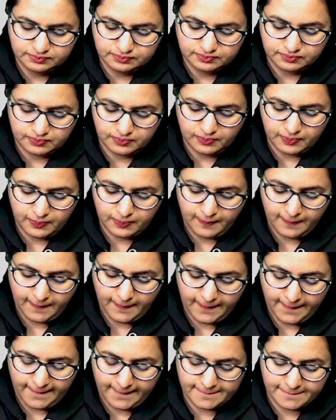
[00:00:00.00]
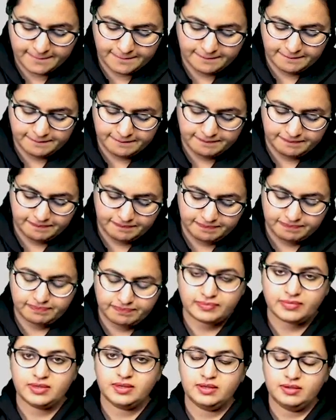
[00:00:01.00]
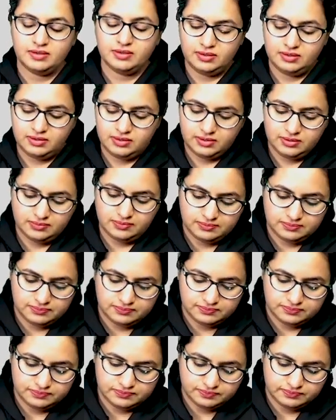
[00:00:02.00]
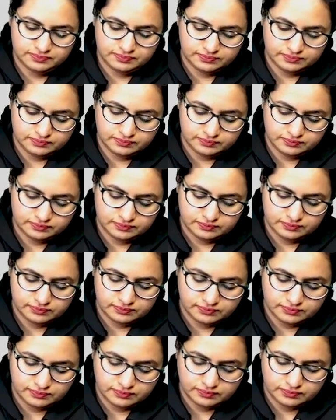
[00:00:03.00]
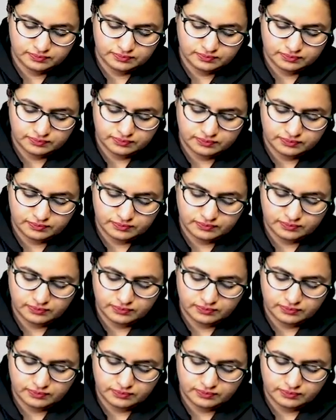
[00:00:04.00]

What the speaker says: (no one is talking)